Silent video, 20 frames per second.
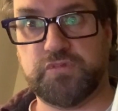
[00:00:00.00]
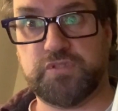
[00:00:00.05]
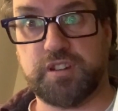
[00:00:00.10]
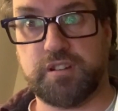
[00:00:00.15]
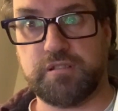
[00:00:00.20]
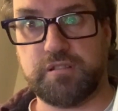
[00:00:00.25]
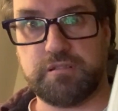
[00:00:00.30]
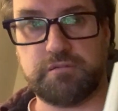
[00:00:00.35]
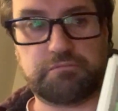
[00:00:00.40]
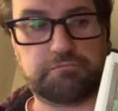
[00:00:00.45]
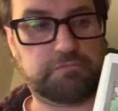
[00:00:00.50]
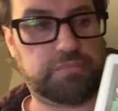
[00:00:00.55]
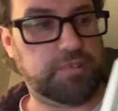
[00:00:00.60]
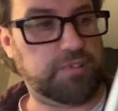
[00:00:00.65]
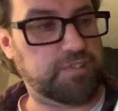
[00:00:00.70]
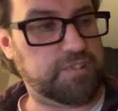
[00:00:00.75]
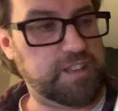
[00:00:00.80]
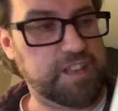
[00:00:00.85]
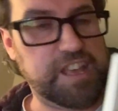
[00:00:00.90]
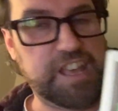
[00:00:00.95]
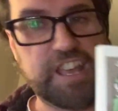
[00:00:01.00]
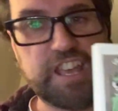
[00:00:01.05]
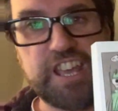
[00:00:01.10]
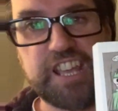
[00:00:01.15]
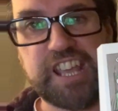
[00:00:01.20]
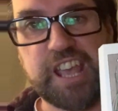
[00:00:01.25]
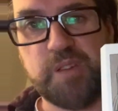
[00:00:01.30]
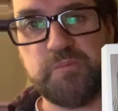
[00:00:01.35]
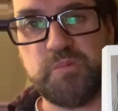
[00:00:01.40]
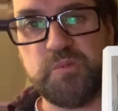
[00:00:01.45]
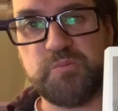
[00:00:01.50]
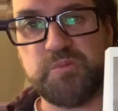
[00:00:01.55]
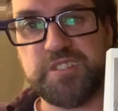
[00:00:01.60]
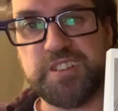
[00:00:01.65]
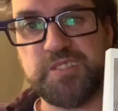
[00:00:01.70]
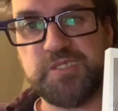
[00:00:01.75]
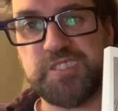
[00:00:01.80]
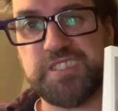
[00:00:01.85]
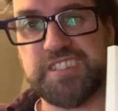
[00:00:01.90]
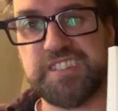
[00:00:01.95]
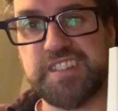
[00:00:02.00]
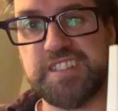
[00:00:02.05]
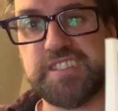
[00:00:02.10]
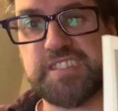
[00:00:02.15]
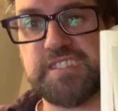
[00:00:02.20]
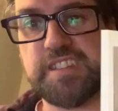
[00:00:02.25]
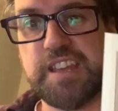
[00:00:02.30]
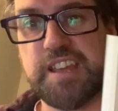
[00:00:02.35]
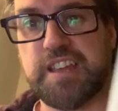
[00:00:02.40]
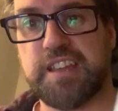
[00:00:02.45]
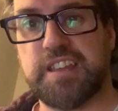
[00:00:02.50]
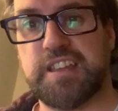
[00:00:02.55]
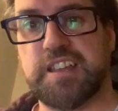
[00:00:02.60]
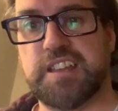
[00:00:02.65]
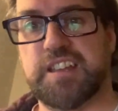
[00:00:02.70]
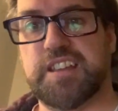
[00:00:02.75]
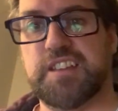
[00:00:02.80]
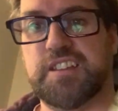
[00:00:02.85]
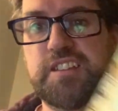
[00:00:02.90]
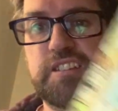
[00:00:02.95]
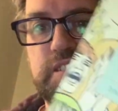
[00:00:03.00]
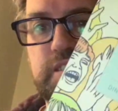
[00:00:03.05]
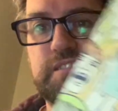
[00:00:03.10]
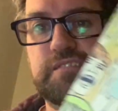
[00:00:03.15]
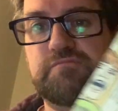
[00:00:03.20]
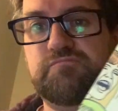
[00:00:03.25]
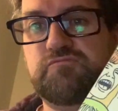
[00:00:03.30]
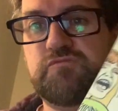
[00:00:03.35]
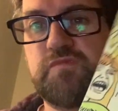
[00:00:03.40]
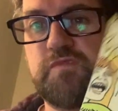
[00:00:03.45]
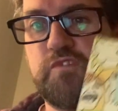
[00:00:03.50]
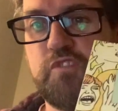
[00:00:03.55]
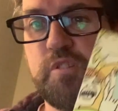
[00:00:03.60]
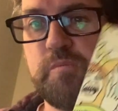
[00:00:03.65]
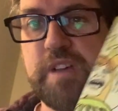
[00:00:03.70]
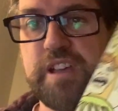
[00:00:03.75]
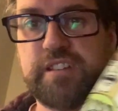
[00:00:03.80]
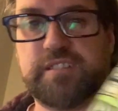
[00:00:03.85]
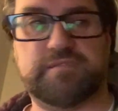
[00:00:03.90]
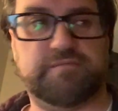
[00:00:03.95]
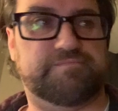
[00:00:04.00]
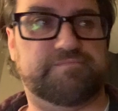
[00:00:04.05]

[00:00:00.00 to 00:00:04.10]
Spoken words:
it can be produced in this format.